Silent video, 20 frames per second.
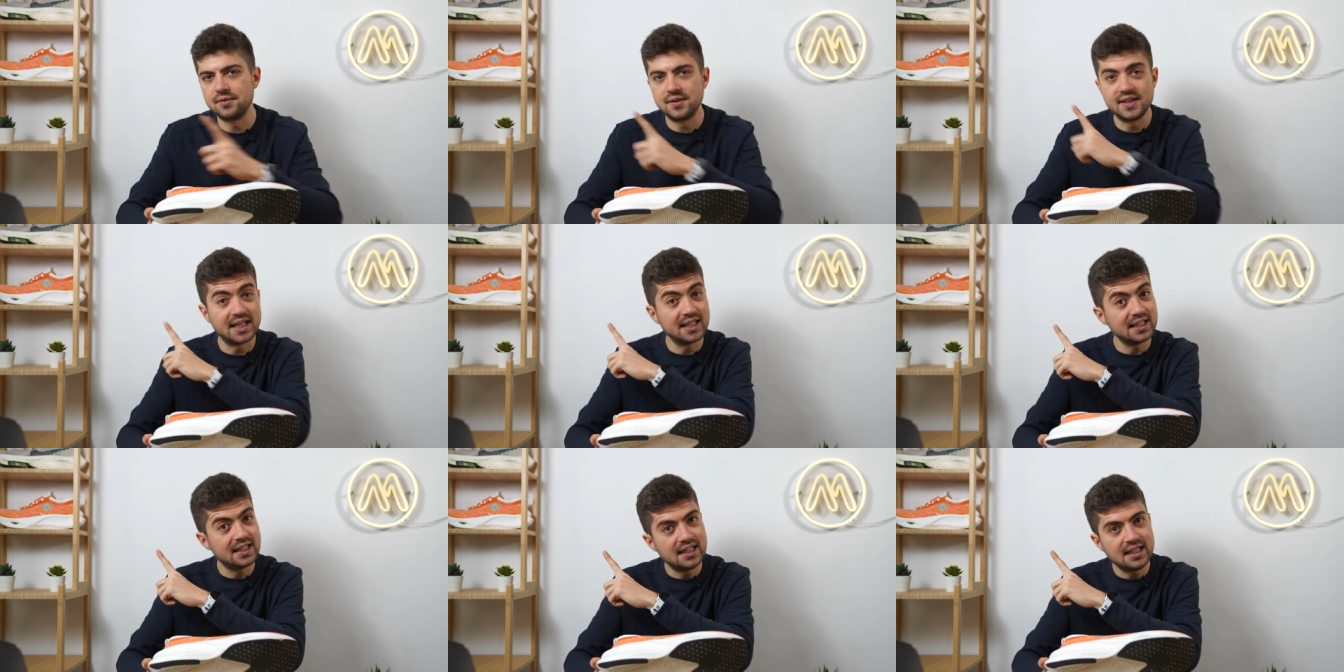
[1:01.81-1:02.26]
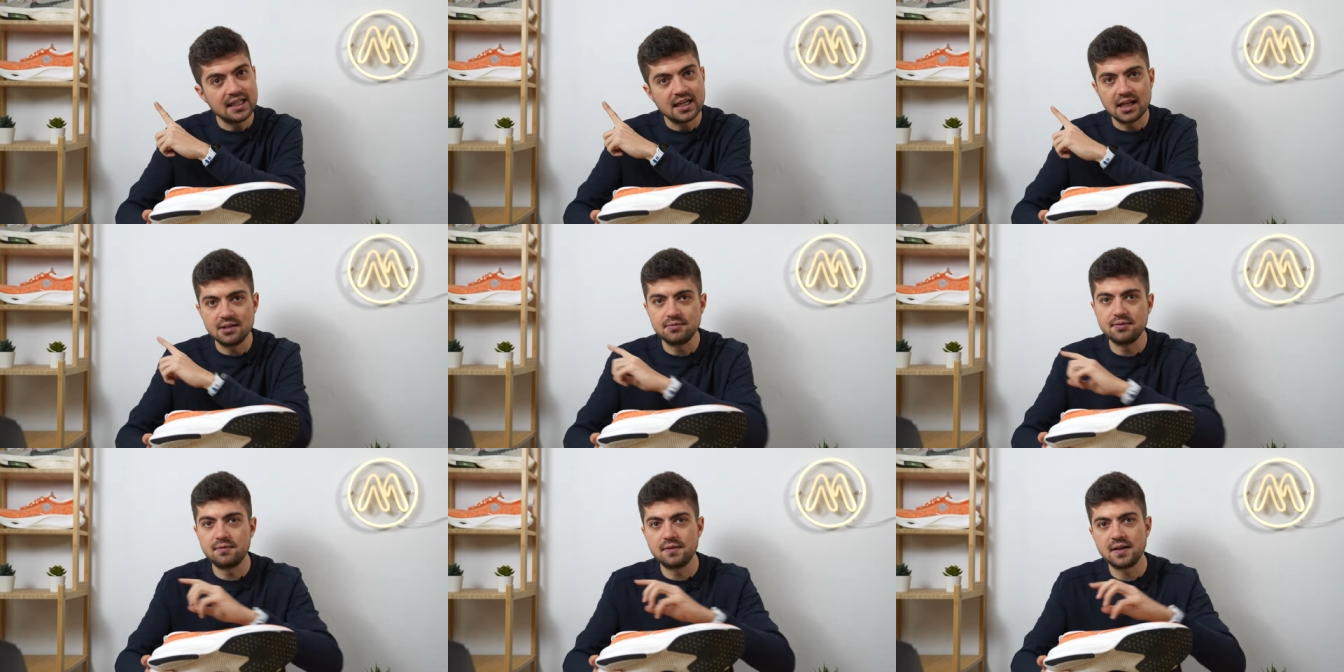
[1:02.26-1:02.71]
Nike
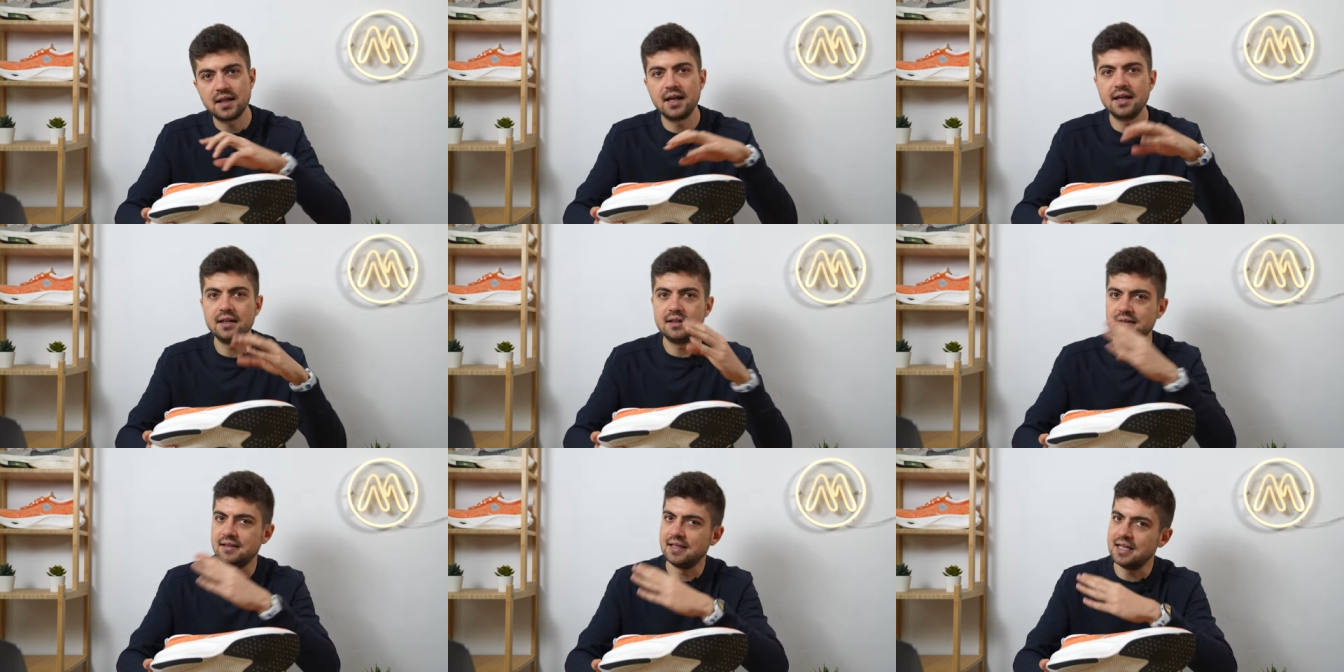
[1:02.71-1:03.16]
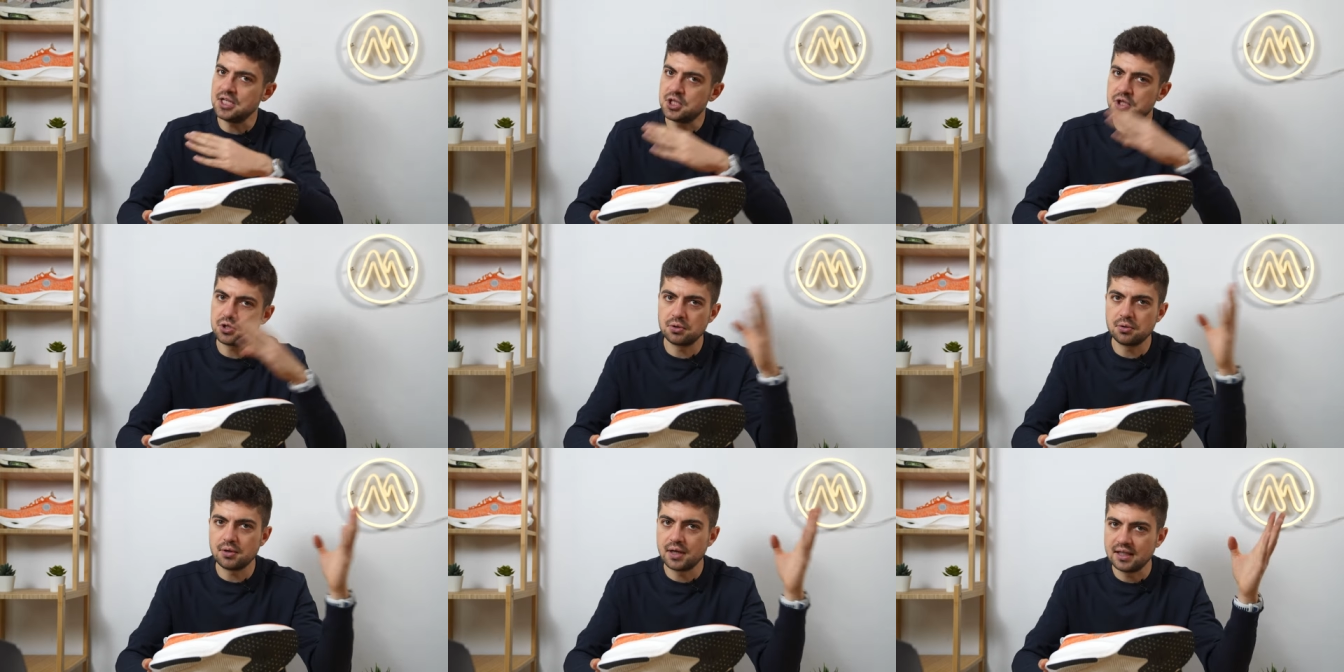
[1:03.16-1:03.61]
Alphafly,
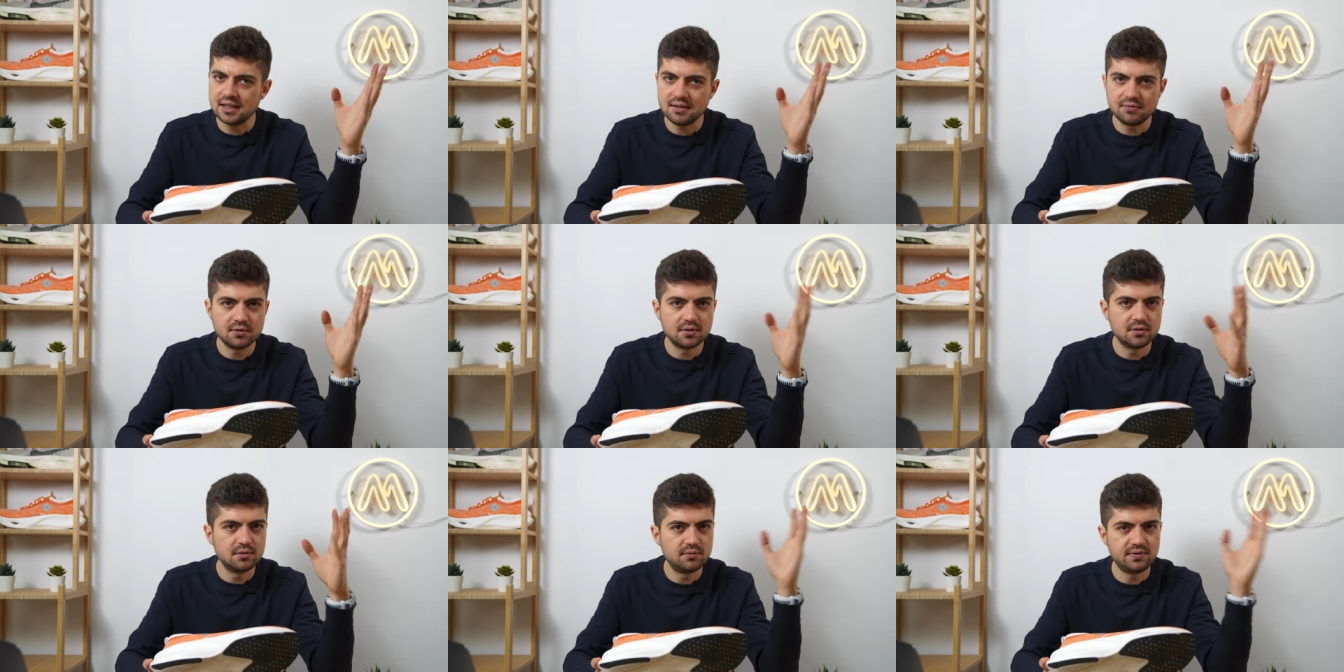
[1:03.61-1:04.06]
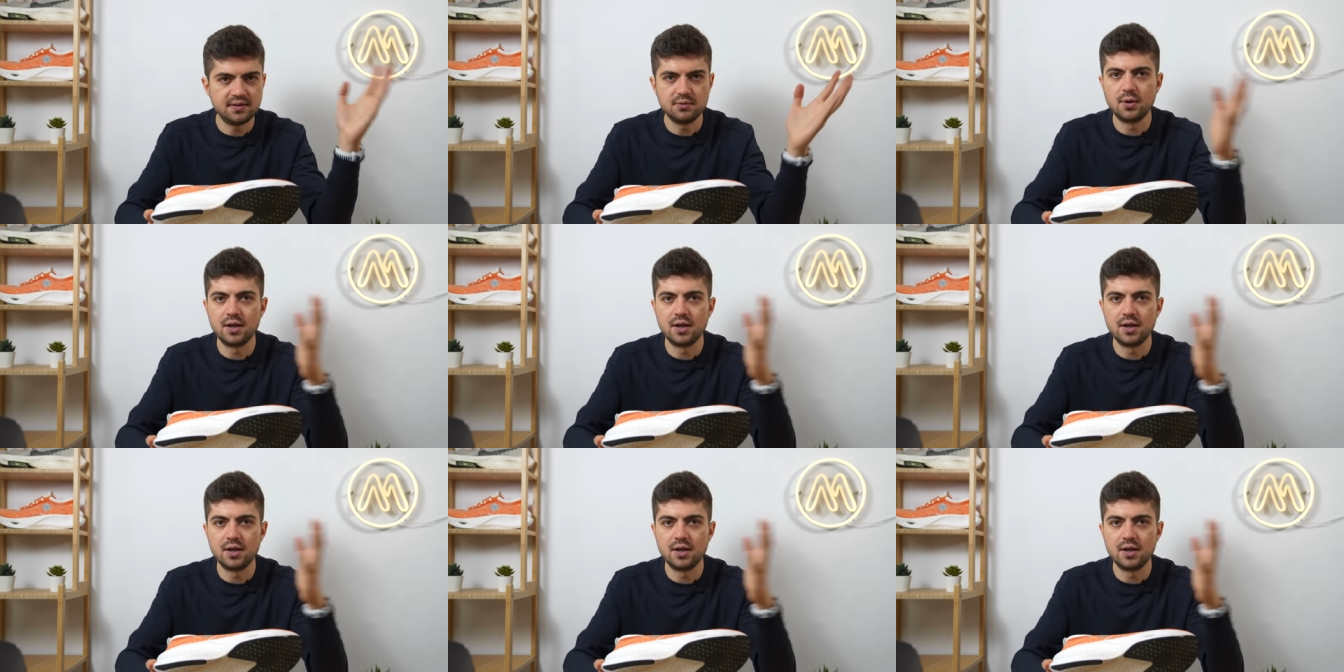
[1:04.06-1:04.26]
Nature, and even V